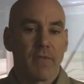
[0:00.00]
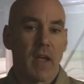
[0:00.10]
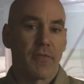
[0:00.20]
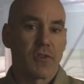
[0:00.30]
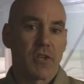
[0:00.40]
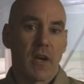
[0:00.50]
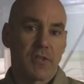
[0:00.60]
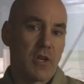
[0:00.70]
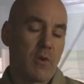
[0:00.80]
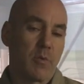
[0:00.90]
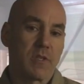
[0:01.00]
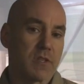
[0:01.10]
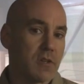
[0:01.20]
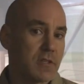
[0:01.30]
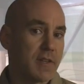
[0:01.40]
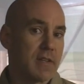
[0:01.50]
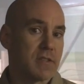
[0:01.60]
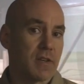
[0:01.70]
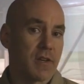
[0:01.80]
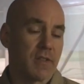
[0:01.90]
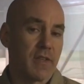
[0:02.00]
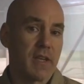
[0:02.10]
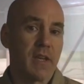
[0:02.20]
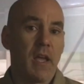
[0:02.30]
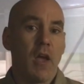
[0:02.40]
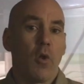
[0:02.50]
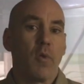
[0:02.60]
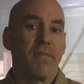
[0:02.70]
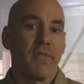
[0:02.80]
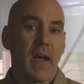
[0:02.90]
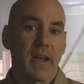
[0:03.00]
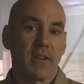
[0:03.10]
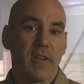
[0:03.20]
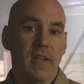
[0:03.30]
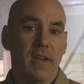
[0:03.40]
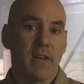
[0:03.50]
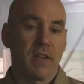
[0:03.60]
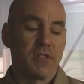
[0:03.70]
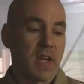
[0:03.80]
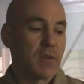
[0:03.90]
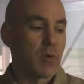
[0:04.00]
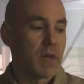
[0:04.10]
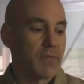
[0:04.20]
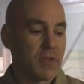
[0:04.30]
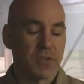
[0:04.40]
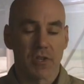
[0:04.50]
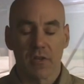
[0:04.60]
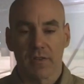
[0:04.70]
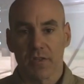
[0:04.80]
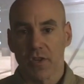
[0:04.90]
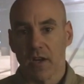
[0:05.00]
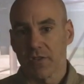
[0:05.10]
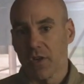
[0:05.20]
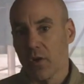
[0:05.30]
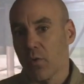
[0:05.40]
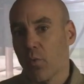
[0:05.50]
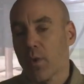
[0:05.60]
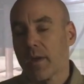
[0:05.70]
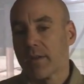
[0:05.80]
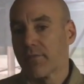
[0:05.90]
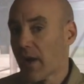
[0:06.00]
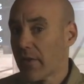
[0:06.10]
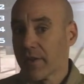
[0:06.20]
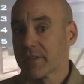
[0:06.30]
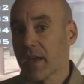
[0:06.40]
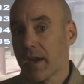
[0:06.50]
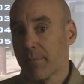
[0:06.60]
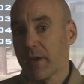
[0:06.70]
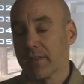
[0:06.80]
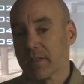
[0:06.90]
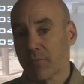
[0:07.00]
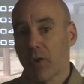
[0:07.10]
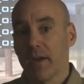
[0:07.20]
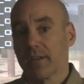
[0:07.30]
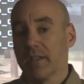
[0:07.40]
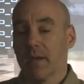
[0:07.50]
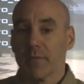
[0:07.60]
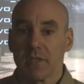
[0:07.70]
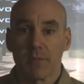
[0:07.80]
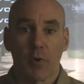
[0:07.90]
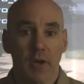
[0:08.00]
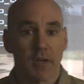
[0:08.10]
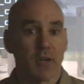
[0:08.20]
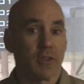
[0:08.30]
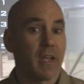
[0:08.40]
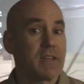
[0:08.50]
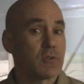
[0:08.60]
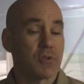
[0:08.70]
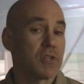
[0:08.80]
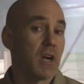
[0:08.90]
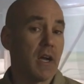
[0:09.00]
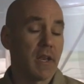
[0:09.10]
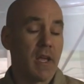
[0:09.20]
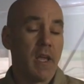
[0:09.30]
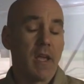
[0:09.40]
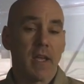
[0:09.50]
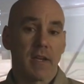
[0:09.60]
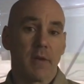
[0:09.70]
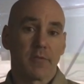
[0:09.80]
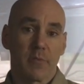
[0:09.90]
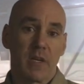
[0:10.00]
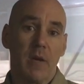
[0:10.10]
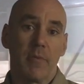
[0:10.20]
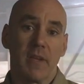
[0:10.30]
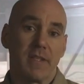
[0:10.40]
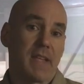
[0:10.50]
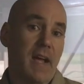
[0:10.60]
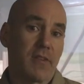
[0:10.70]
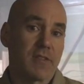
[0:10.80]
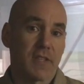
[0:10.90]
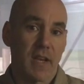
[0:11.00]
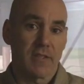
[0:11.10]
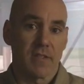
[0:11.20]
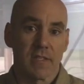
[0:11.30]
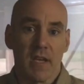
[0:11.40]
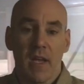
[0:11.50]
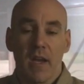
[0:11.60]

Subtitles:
at the SHOT Show, and we seriously considered it then. We finally, January of this year at the SHOT Show, we finally decided to pick this product up. This is a product called LaserShot. It comes from a company in Dallas, Texas.